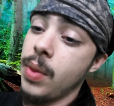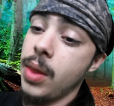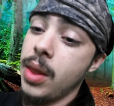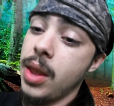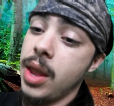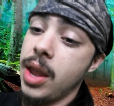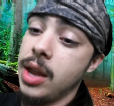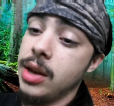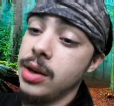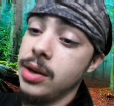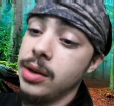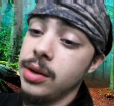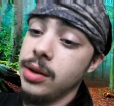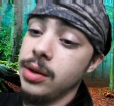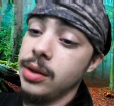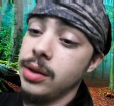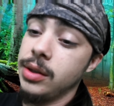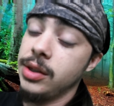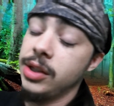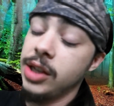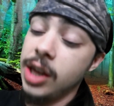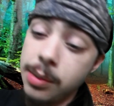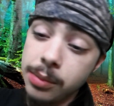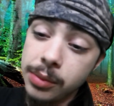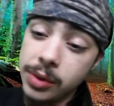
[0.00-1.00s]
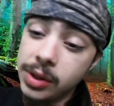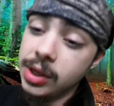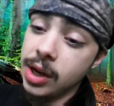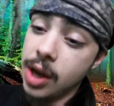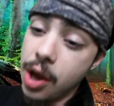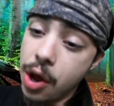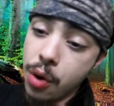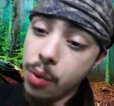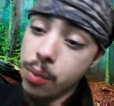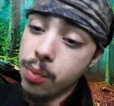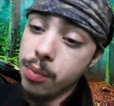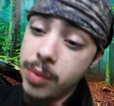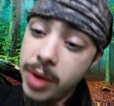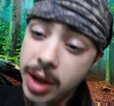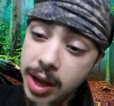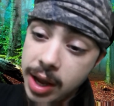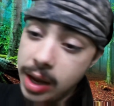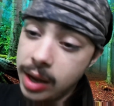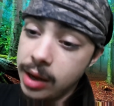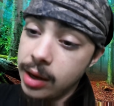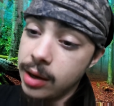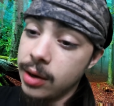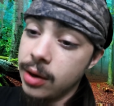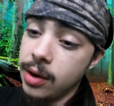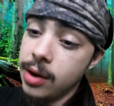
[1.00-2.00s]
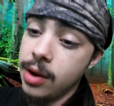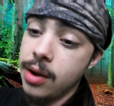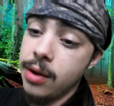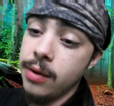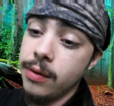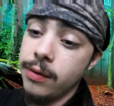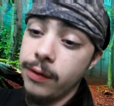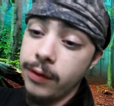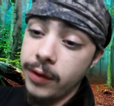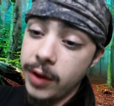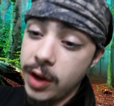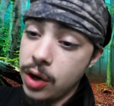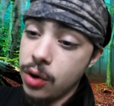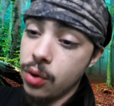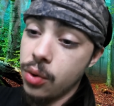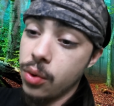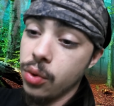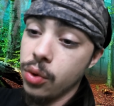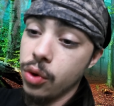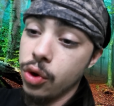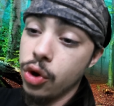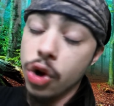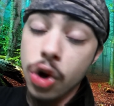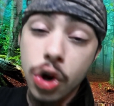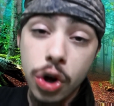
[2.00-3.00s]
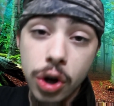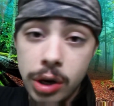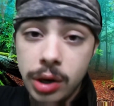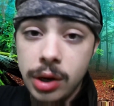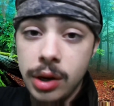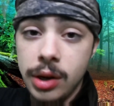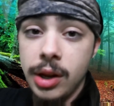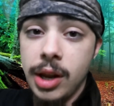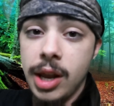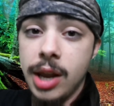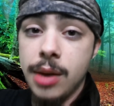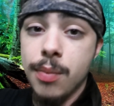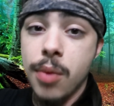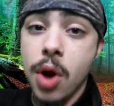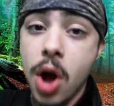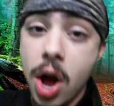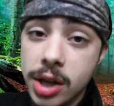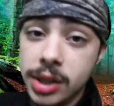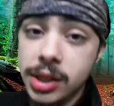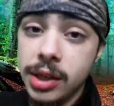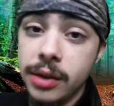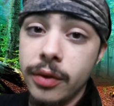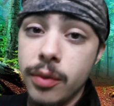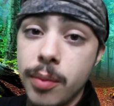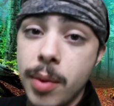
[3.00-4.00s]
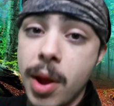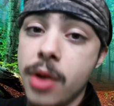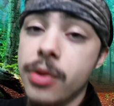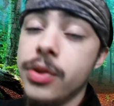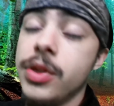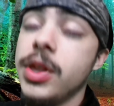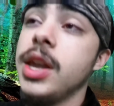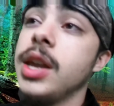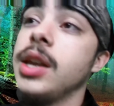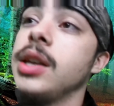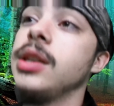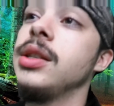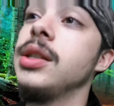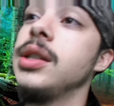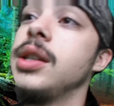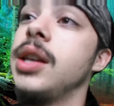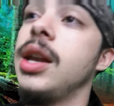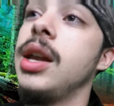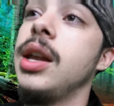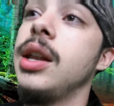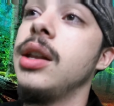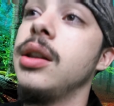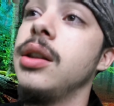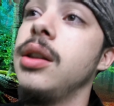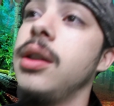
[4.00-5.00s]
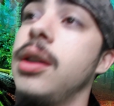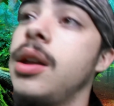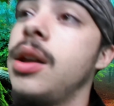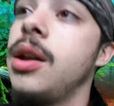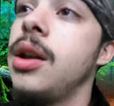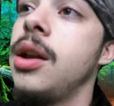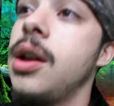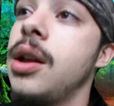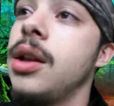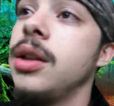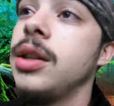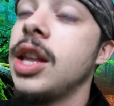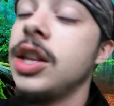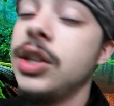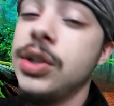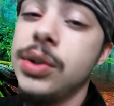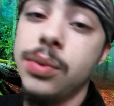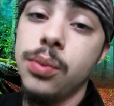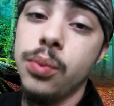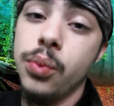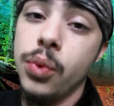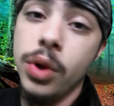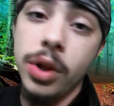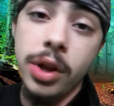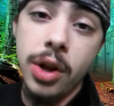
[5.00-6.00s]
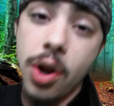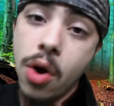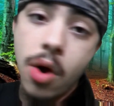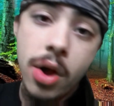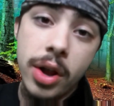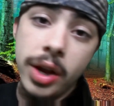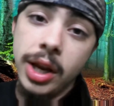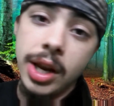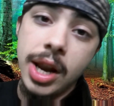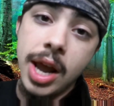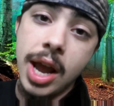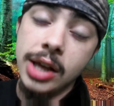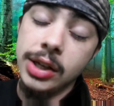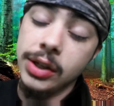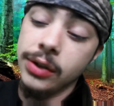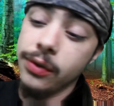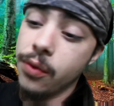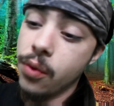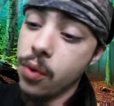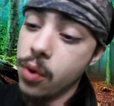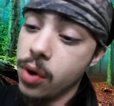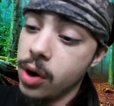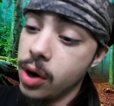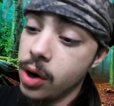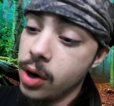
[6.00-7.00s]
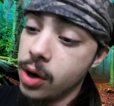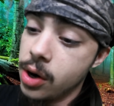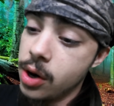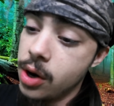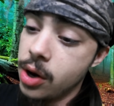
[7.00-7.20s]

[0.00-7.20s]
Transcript: It seems to help me feel good and positive about things, and that's really all I can ask for.